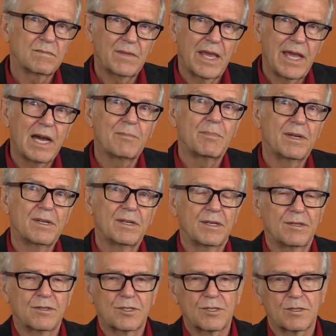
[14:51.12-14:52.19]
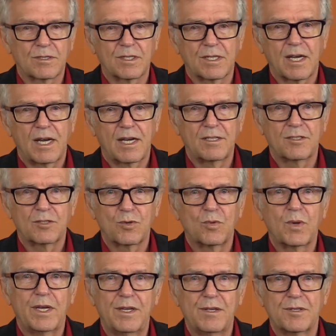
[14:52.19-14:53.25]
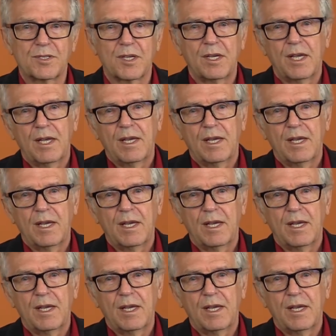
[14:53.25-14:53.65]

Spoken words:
happen in certain kinds of ways.